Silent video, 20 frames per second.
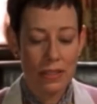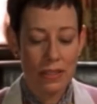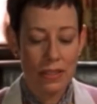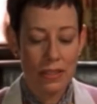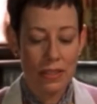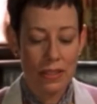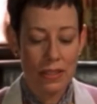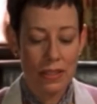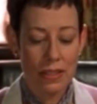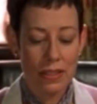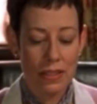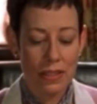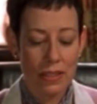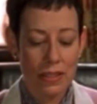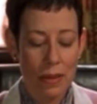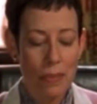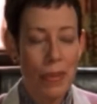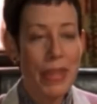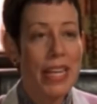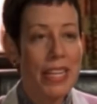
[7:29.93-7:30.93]
Because Elle
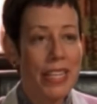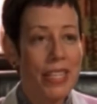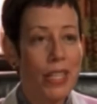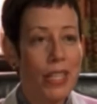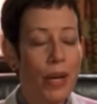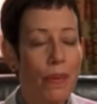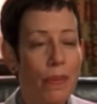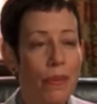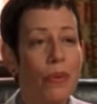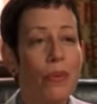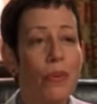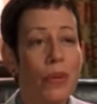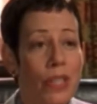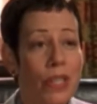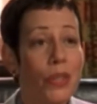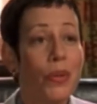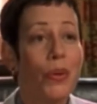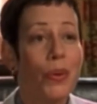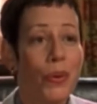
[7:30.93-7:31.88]
is majoring in fashion